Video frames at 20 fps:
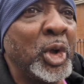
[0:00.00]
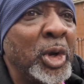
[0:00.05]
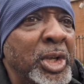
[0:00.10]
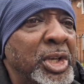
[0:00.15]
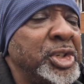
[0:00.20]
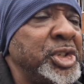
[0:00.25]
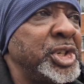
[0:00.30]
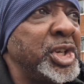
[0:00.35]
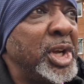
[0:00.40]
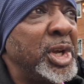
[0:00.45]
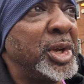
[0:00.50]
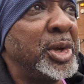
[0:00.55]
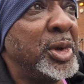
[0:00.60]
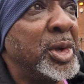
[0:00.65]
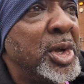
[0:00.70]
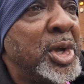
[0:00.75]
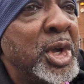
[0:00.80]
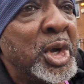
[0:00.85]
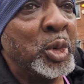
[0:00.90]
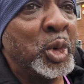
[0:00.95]
Dulwich,
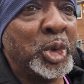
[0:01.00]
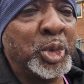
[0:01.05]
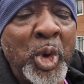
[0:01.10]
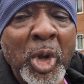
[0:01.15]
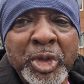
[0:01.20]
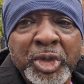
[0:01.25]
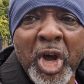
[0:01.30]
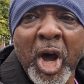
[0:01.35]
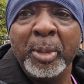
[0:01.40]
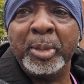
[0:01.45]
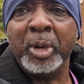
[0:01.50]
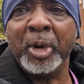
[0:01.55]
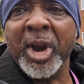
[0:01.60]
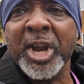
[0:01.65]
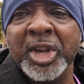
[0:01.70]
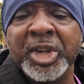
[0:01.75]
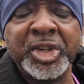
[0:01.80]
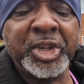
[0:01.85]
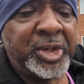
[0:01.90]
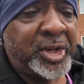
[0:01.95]
was once
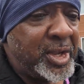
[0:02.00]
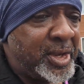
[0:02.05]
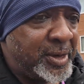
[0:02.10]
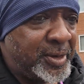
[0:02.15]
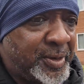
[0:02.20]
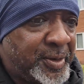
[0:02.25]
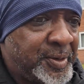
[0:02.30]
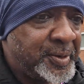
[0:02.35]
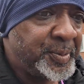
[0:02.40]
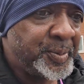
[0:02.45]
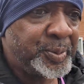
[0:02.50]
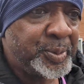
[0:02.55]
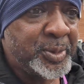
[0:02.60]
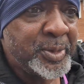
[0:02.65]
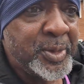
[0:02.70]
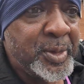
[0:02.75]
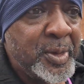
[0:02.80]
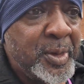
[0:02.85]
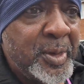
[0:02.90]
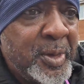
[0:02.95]
operation
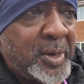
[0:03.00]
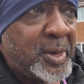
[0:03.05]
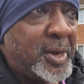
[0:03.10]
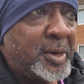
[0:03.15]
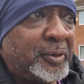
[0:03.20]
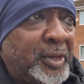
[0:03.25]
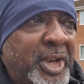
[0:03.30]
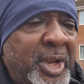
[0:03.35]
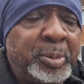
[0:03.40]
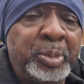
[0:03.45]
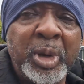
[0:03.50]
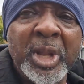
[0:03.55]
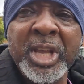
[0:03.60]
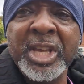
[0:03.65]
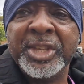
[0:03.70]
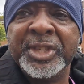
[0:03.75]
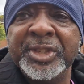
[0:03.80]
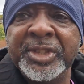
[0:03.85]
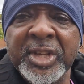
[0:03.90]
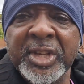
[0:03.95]
for the
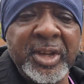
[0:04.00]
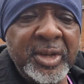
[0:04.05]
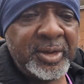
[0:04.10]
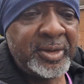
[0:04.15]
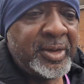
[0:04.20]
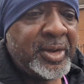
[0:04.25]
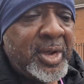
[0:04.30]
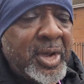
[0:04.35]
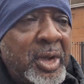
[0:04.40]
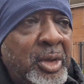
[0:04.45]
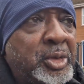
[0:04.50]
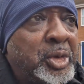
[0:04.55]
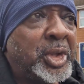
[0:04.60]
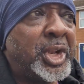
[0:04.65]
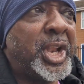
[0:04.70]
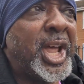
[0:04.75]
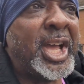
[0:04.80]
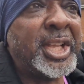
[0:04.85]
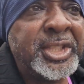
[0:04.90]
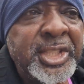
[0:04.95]
police
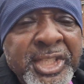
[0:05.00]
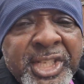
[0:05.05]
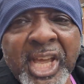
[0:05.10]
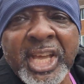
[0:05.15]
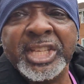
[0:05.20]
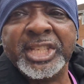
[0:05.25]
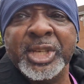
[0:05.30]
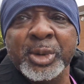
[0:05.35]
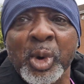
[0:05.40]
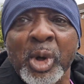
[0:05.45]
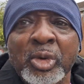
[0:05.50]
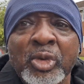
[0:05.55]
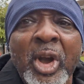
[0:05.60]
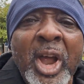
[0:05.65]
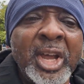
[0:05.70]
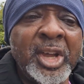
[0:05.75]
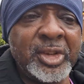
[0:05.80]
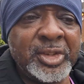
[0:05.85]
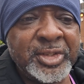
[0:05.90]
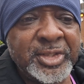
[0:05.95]
during the 1981
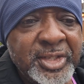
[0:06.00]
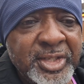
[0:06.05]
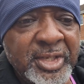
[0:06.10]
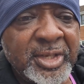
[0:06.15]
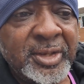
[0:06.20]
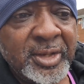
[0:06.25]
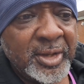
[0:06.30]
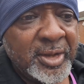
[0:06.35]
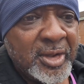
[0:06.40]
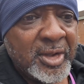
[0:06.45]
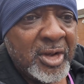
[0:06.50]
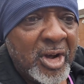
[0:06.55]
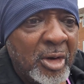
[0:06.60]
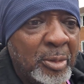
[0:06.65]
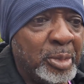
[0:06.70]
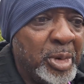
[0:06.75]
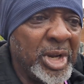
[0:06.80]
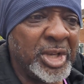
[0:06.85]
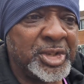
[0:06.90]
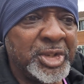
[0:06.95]
riots
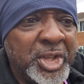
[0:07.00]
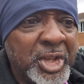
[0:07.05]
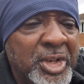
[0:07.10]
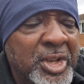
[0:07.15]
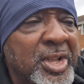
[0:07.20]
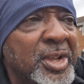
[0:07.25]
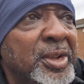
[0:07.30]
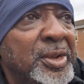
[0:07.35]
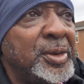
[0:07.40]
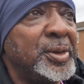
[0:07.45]
of Brixton,